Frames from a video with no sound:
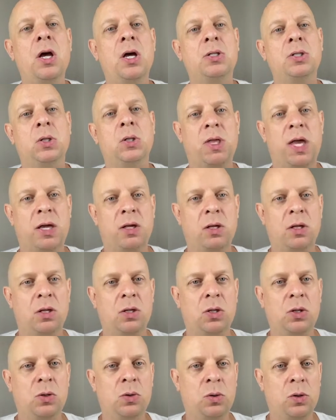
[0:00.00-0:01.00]
so that
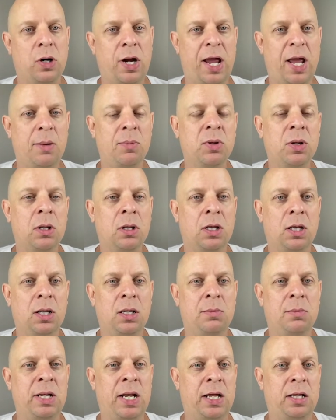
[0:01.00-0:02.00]
you're able to
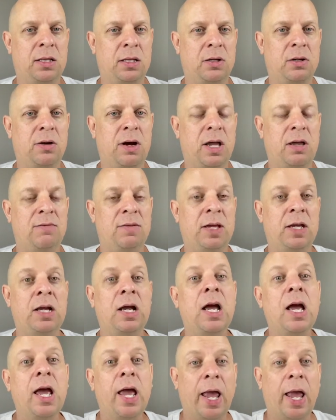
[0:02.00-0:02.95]
eliminate the craving,